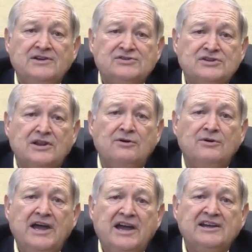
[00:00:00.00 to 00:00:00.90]

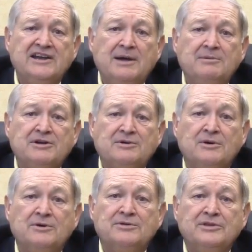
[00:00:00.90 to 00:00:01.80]
Slow economic
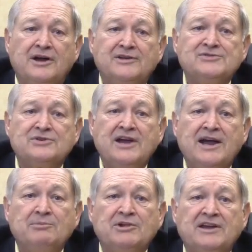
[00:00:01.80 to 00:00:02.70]
growth also
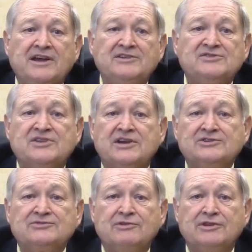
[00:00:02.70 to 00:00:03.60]
complicates
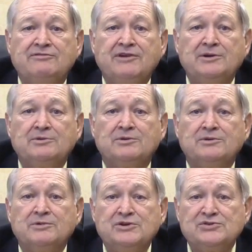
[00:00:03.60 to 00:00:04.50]
things for the
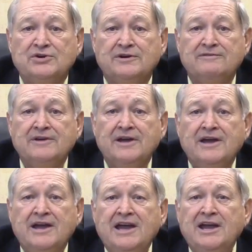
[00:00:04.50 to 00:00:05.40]
Federal Reserve,
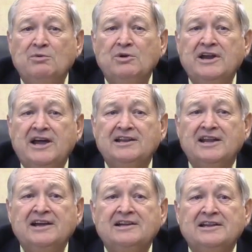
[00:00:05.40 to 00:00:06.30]
and we're not
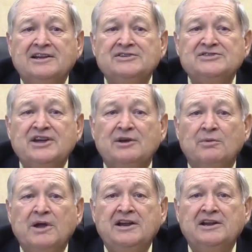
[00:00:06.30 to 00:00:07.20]
likely to see a
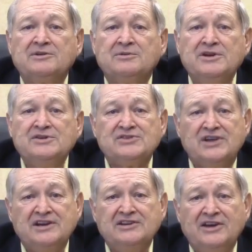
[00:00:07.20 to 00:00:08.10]
rate increase
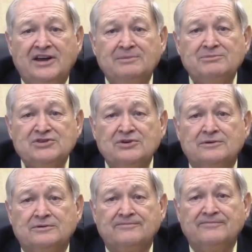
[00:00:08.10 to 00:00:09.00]
anytime
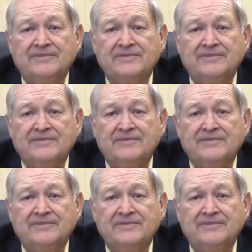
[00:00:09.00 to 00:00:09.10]
soon.